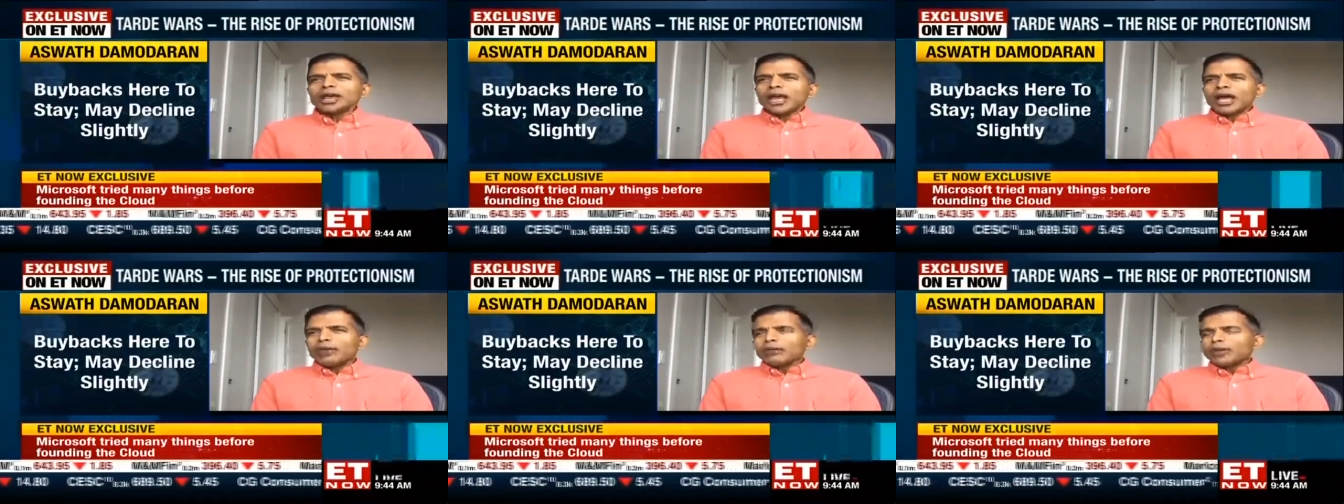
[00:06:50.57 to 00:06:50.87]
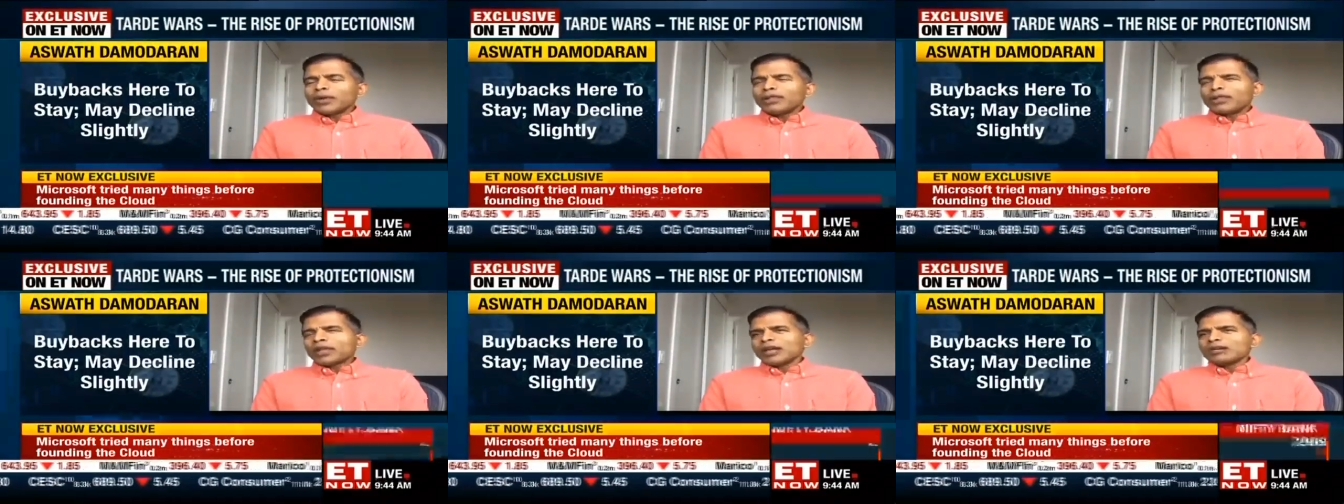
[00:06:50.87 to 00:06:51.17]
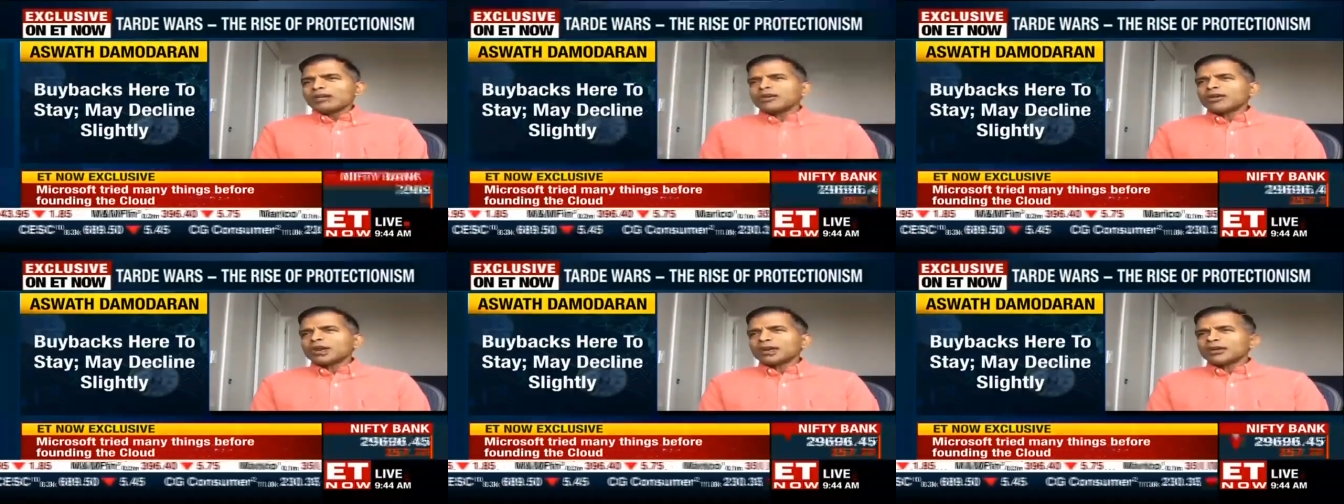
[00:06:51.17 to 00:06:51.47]
And when
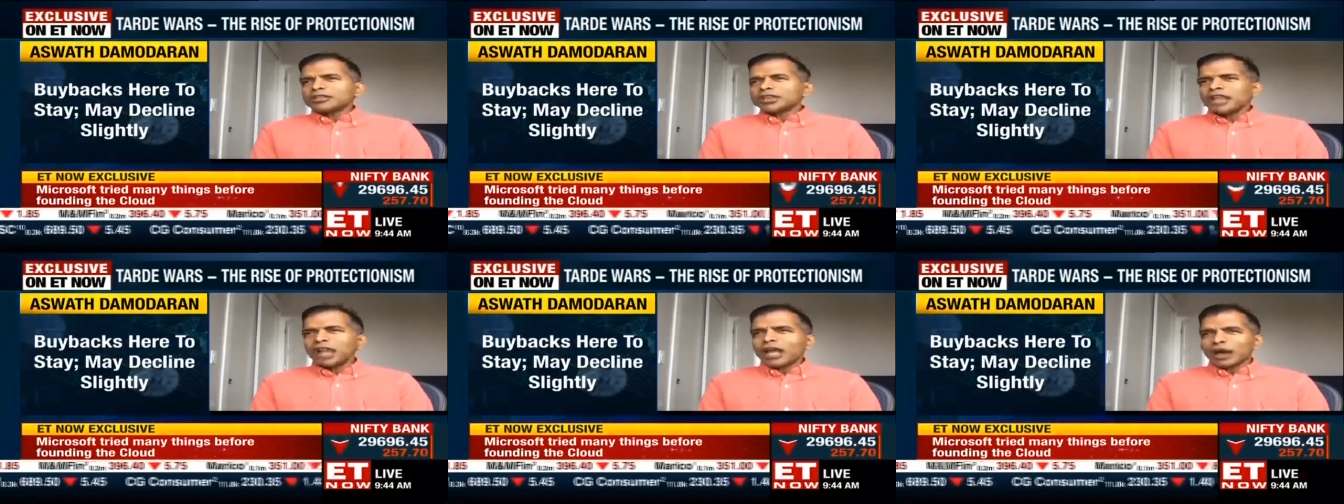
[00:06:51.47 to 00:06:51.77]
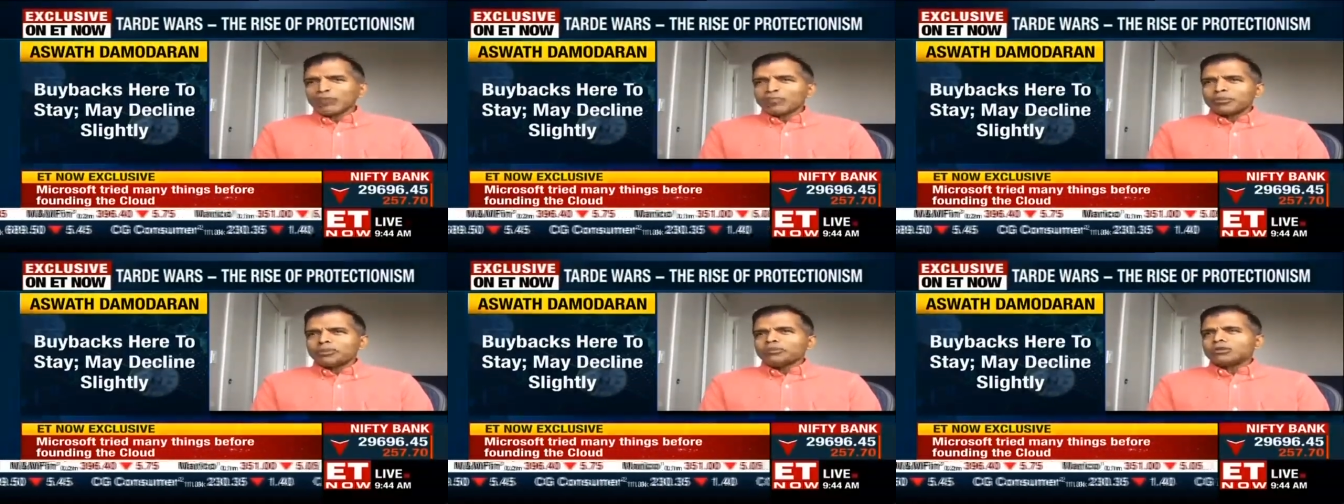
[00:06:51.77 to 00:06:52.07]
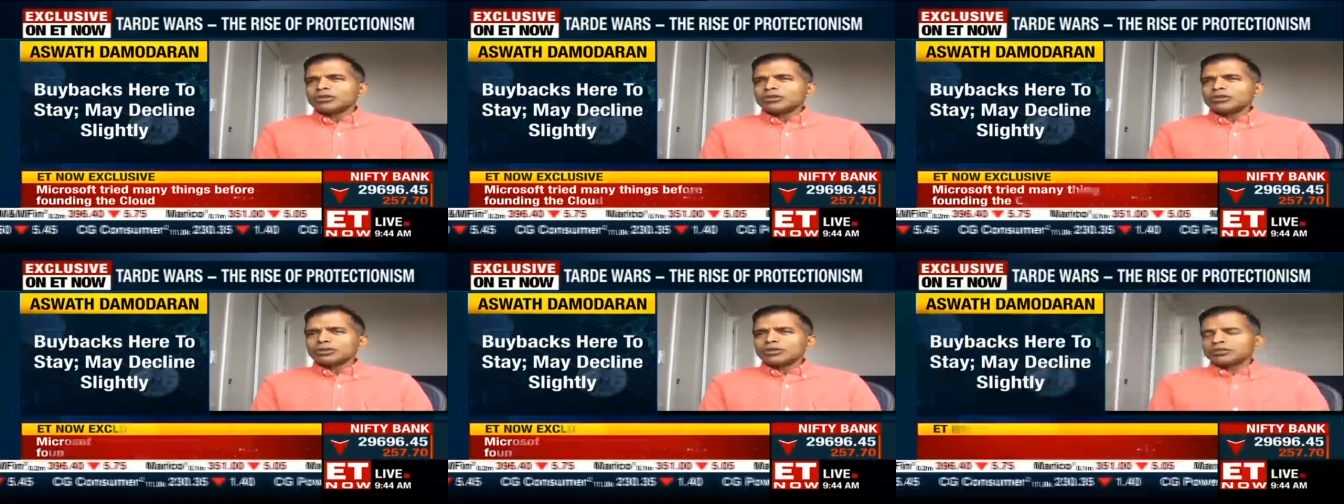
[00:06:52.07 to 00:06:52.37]
that correction
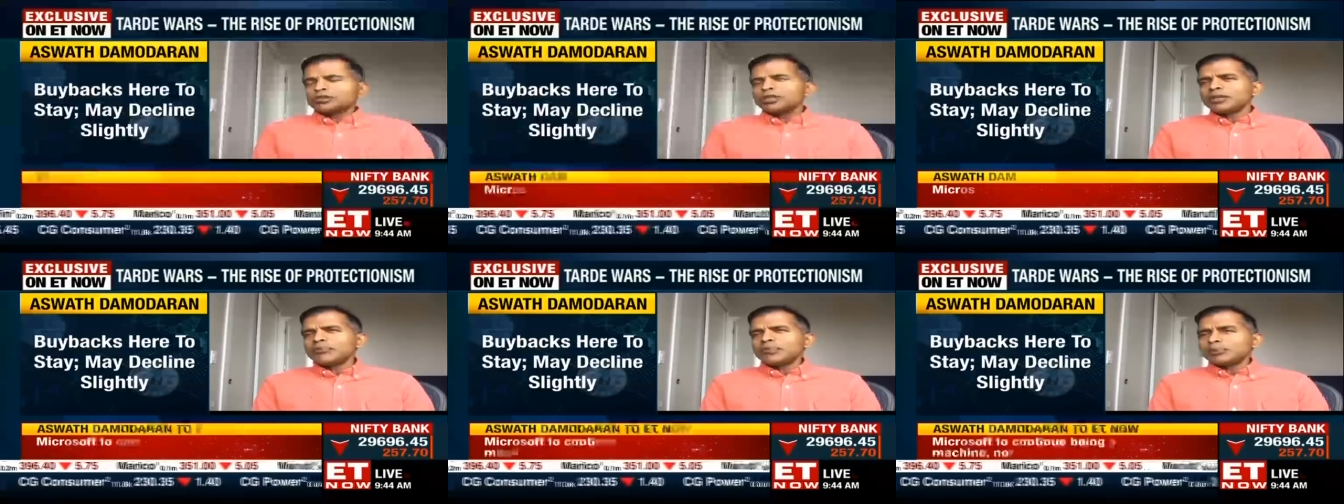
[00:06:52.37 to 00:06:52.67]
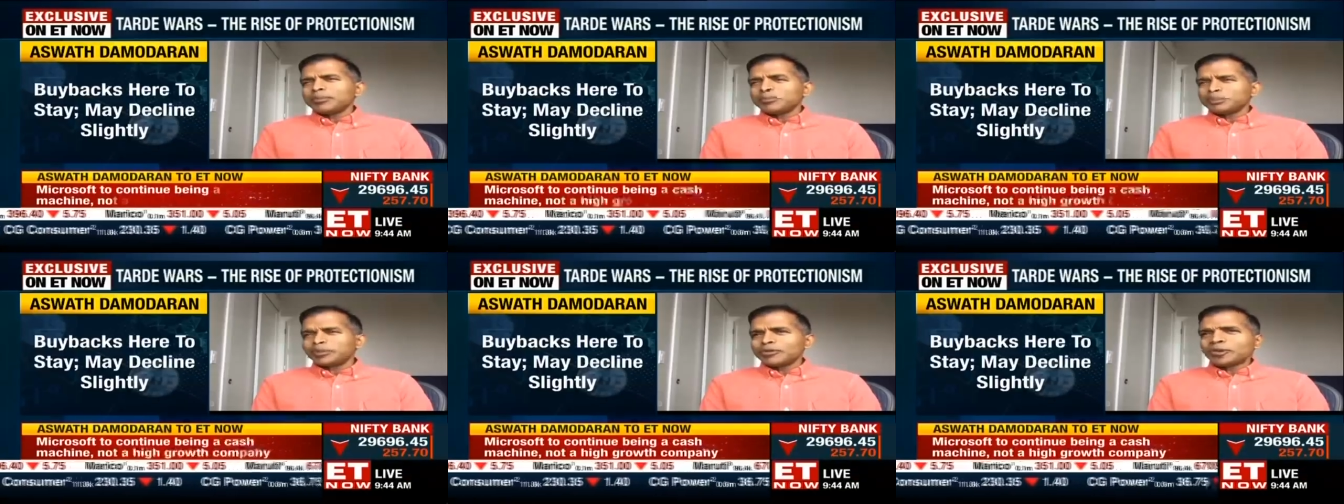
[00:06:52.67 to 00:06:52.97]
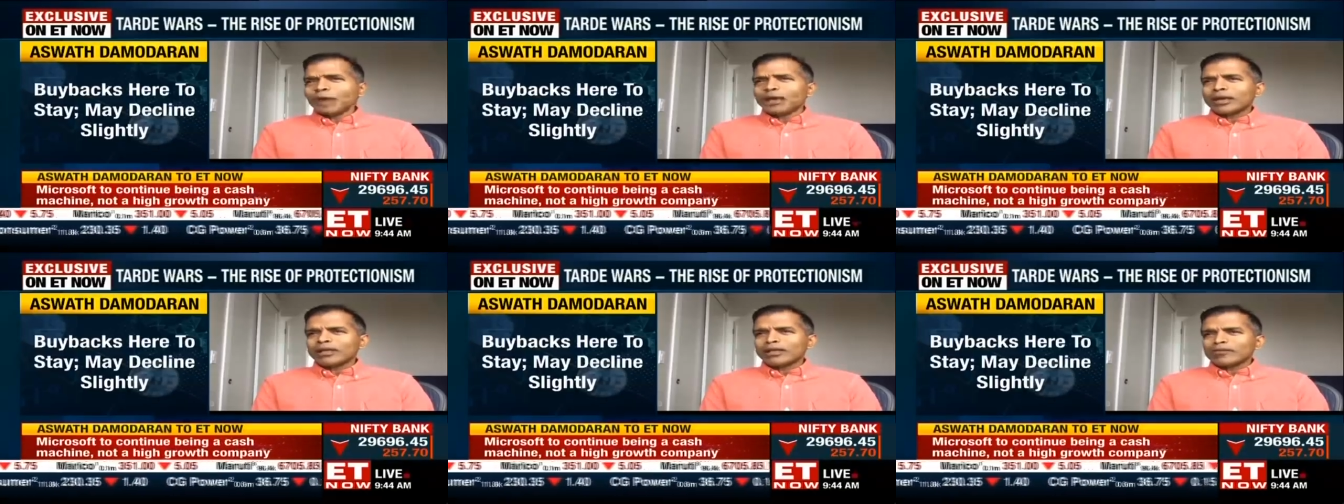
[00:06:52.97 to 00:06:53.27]
happens, you're going to see people
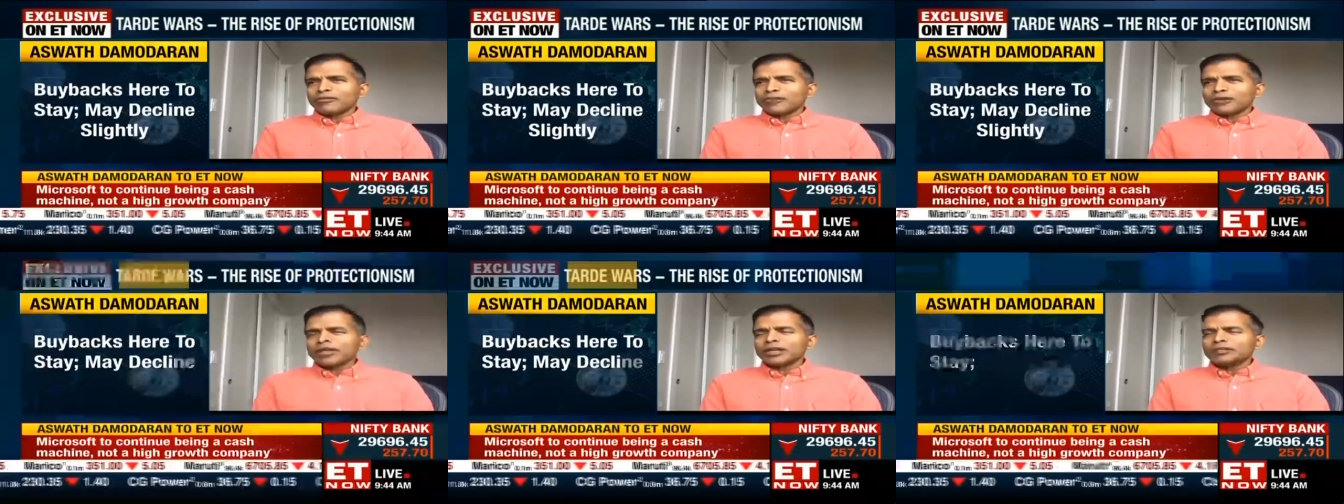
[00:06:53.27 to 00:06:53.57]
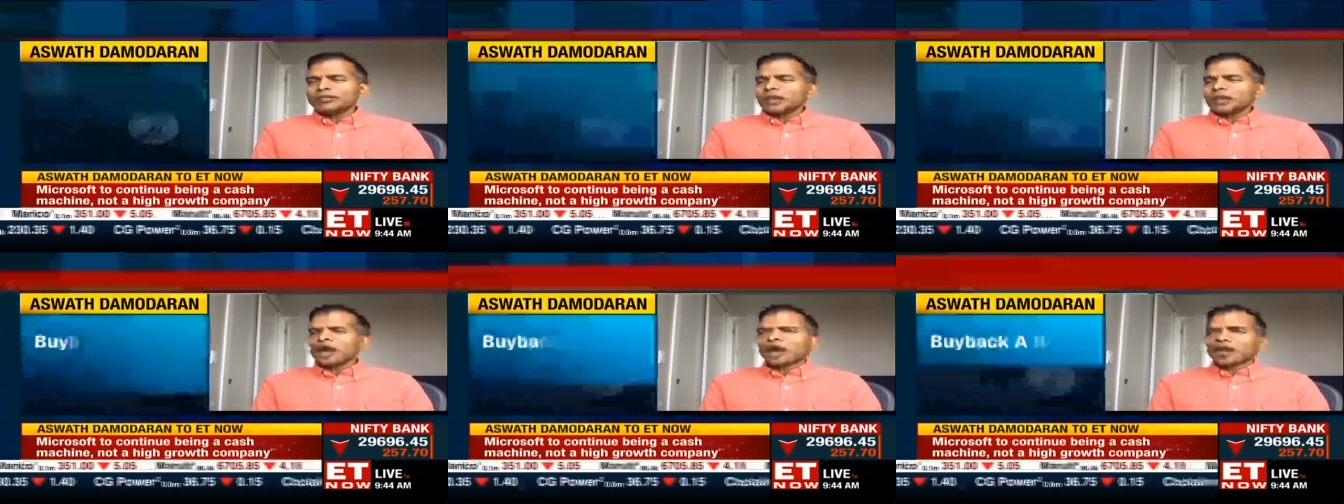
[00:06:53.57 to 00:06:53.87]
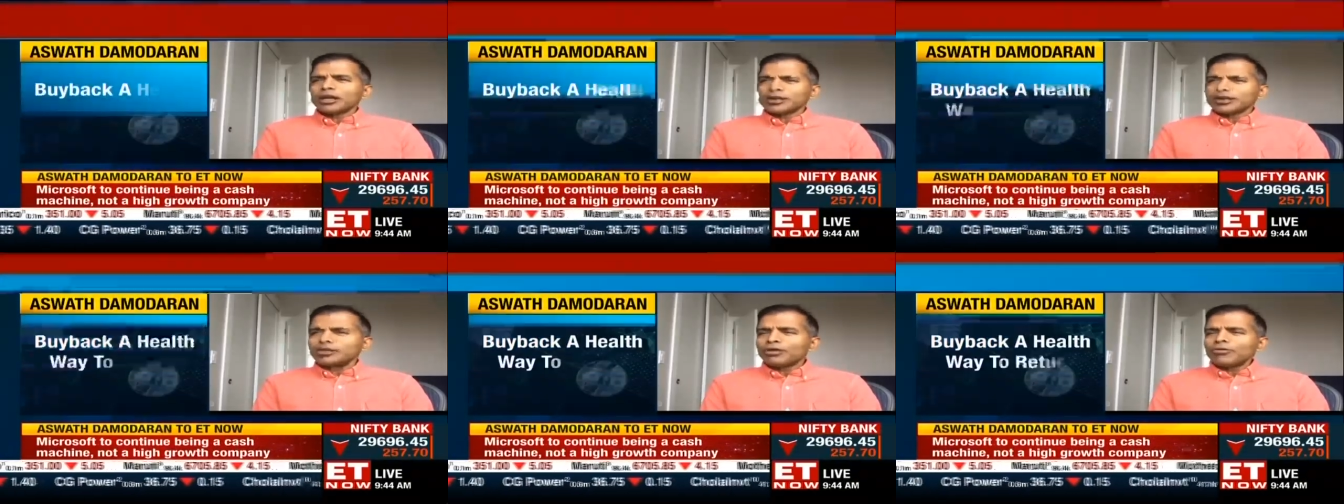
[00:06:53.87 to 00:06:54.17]
wagging their finger saying,
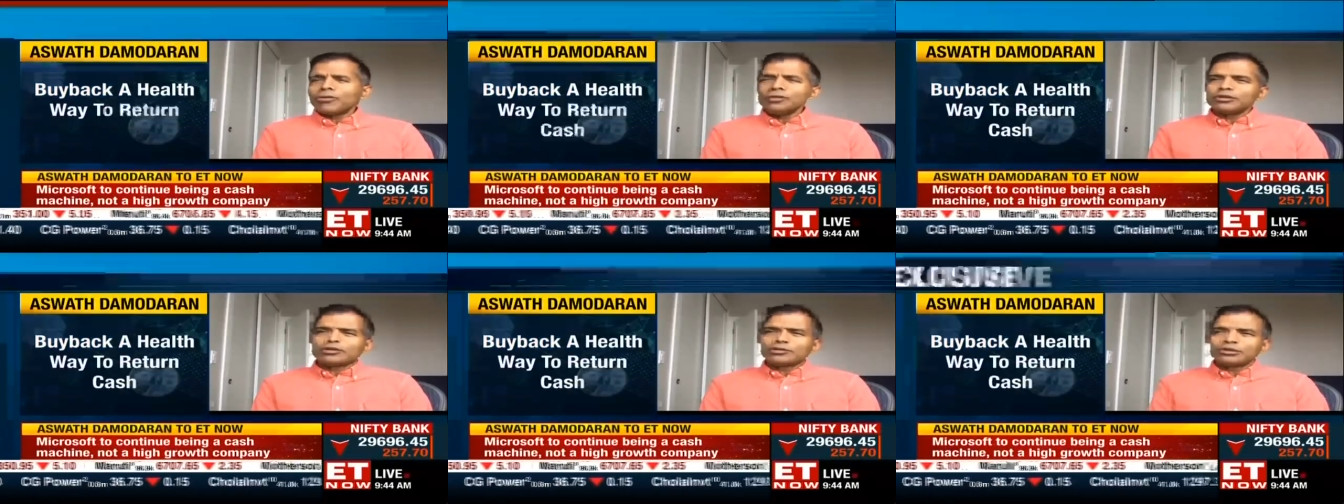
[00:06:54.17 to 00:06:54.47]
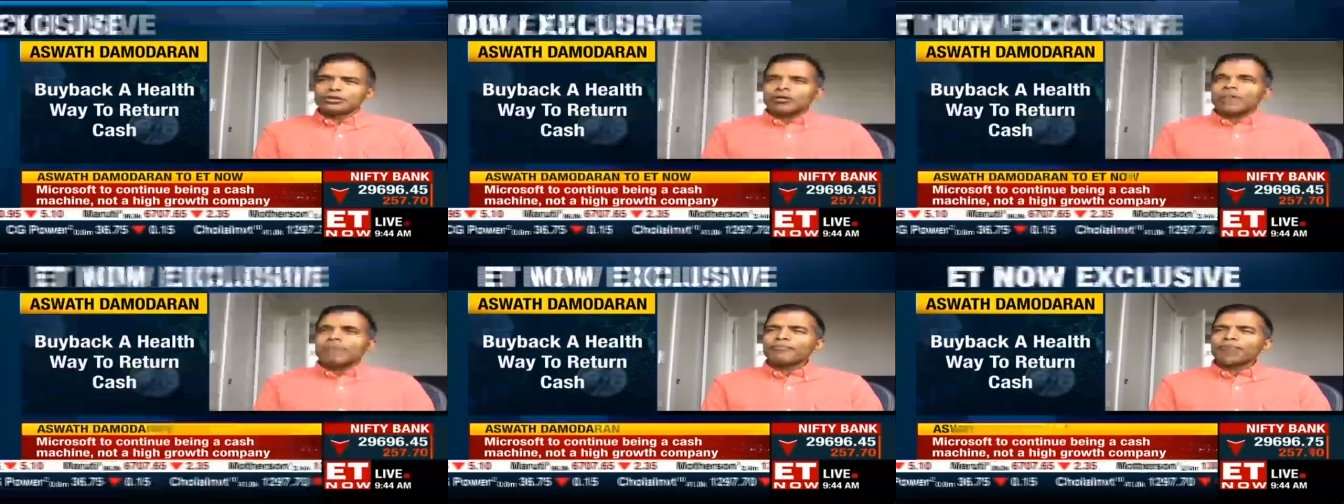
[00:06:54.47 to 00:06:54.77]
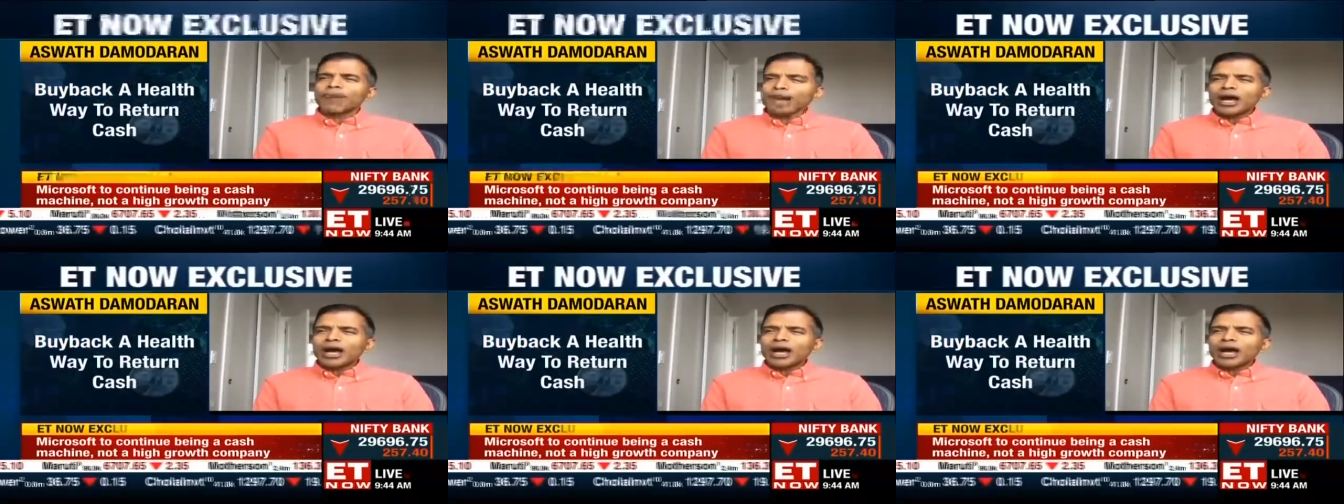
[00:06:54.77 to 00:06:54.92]
"I told you so."